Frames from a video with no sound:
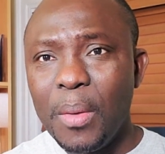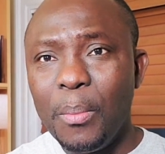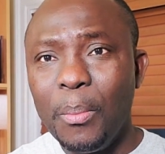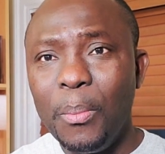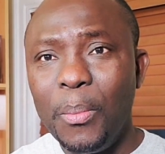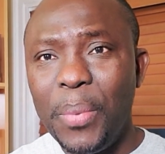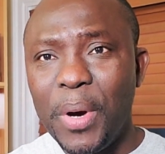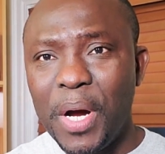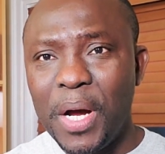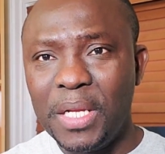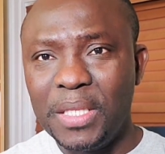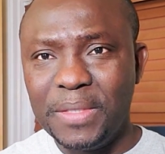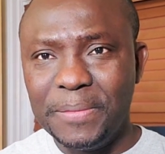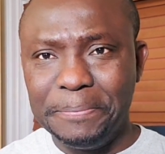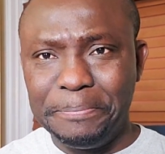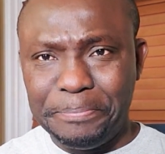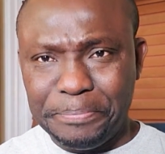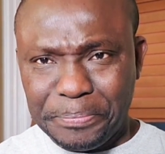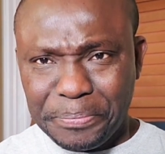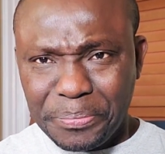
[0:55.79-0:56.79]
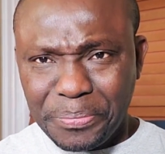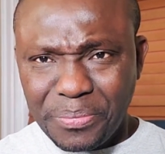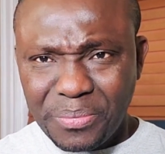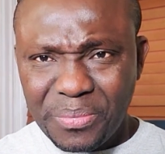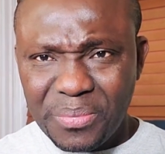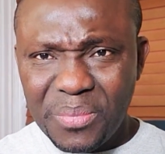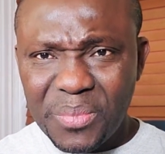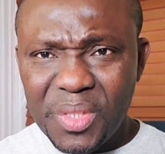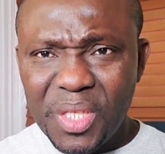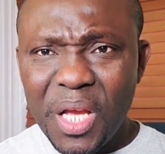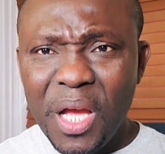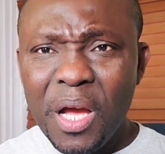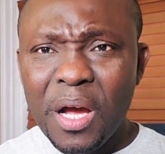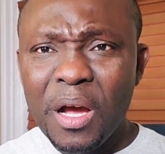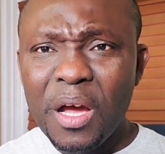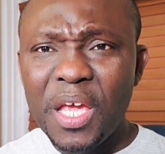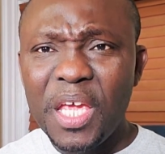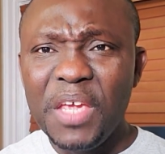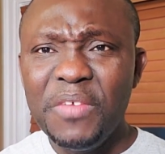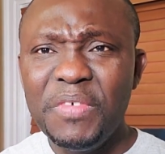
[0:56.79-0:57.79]
But
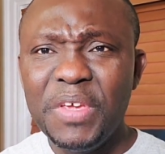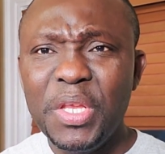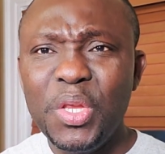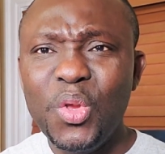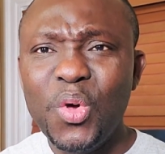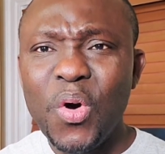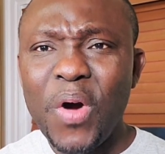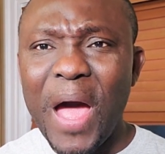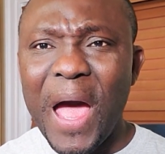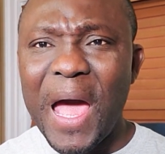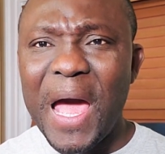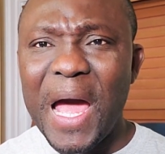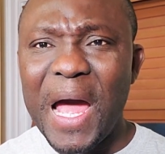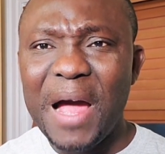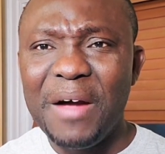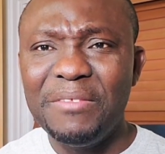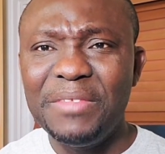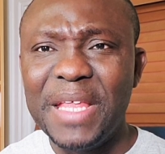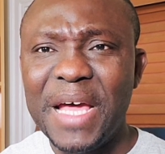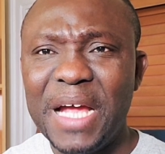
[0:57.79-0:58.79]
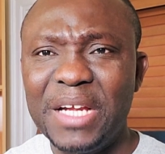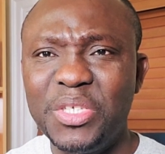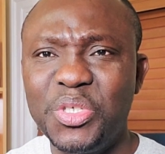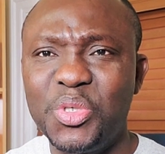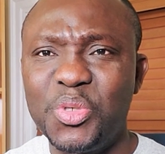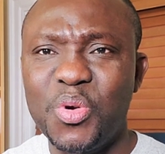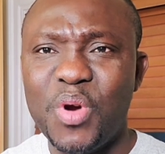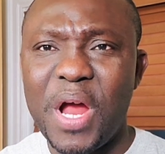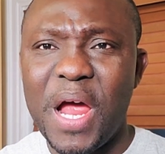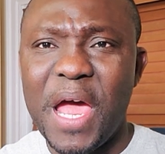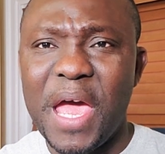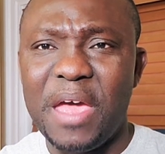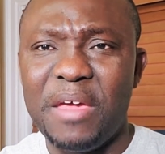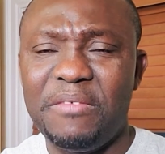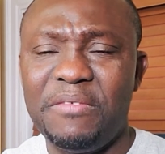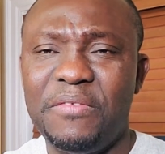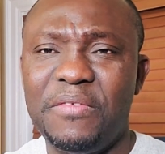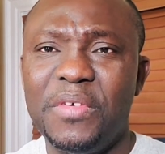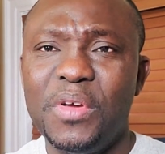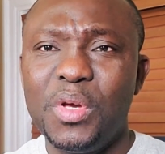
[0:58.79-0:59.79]
even though I have that
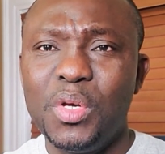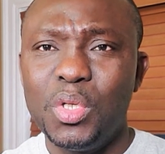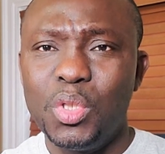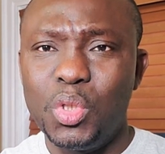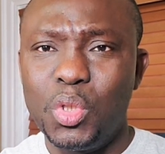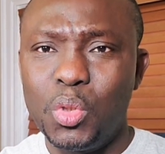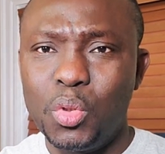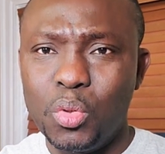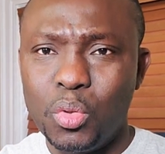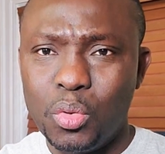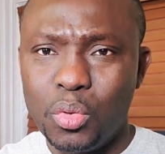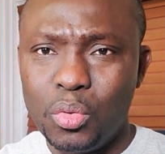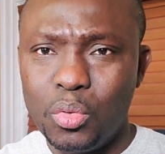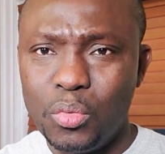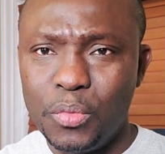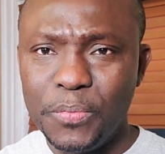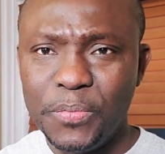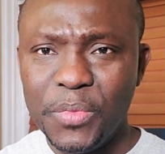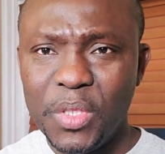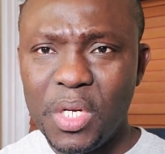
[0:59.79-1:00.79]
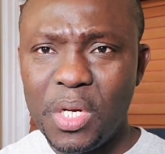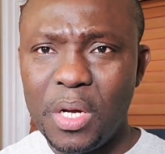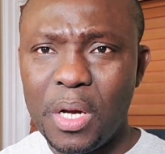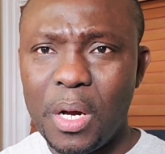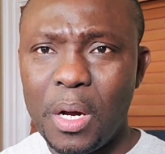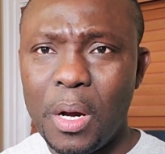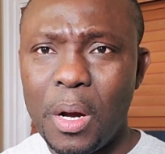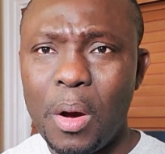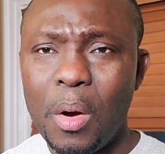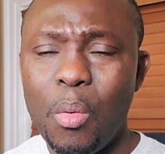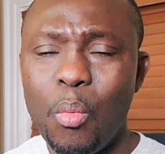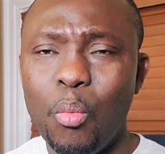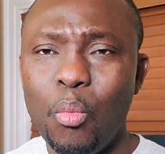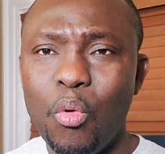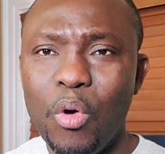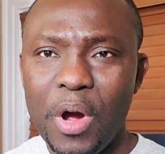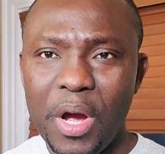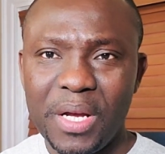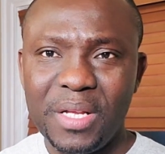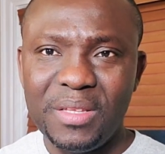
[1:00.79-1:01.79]
drive to
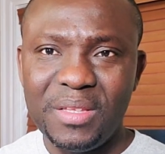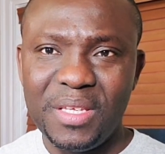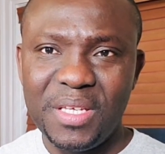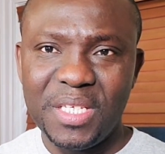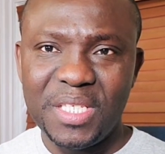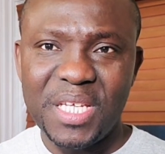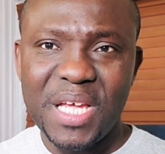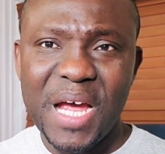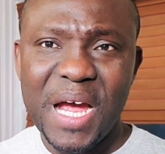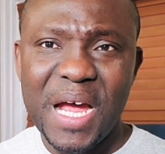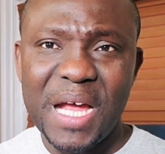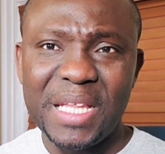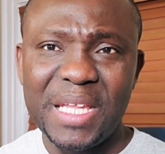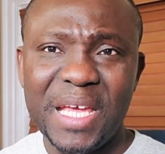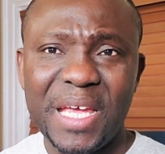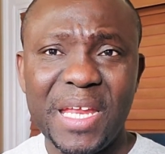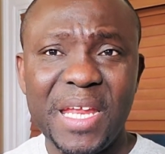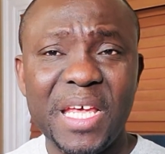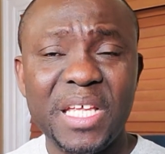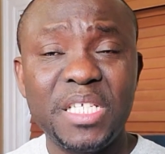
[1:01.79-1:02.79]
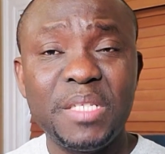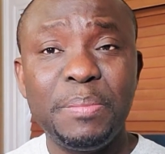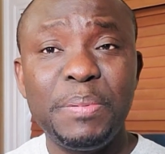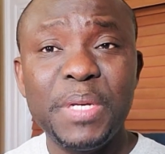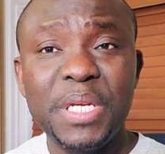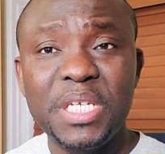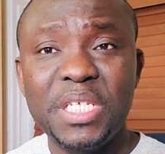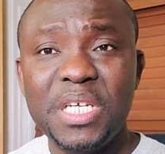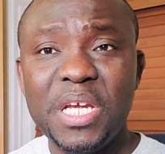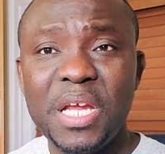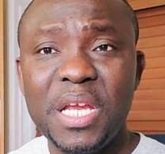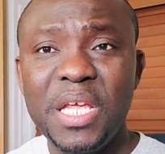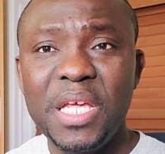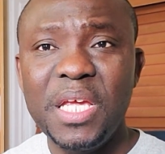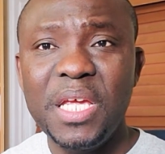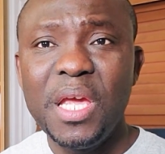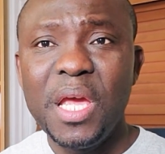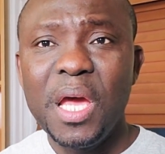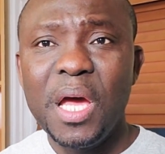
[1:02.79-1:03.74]
work this hard, and especially